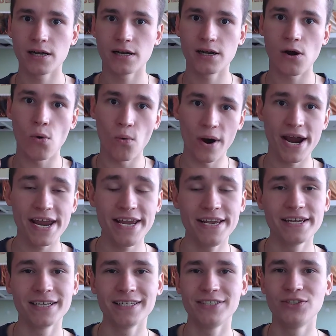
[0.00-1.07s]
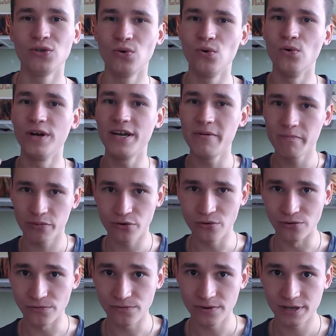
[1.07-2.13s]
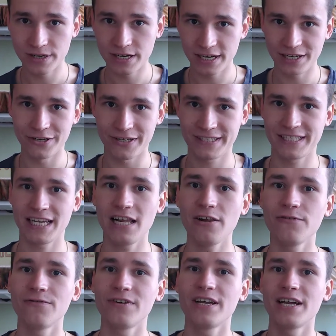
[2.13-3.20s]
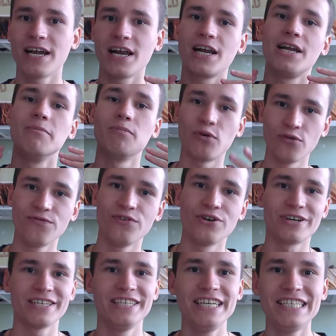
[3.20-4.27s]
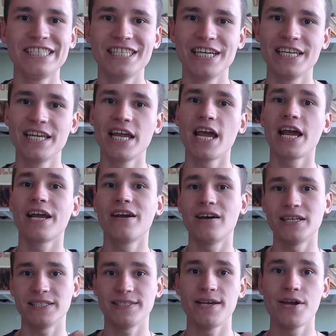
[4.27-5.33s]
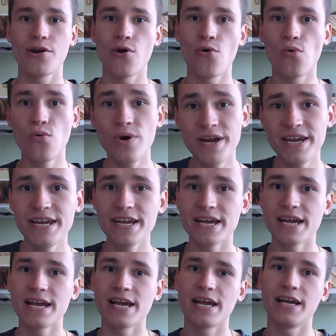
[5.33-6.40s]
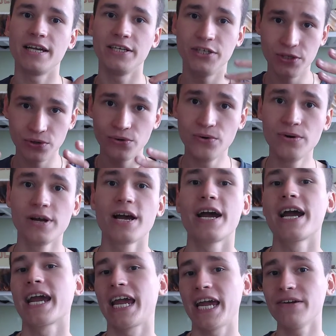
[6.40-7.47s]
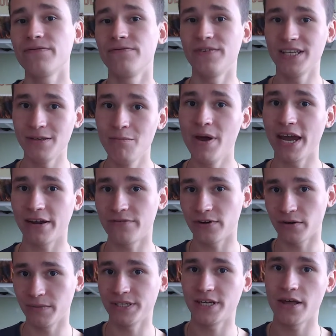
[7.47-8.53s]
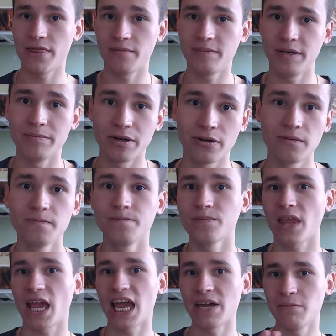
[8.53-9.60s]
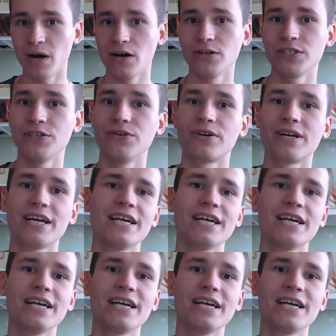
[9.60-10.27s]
way to improve yourself, improve your diction, cause we you have feedback from another people about your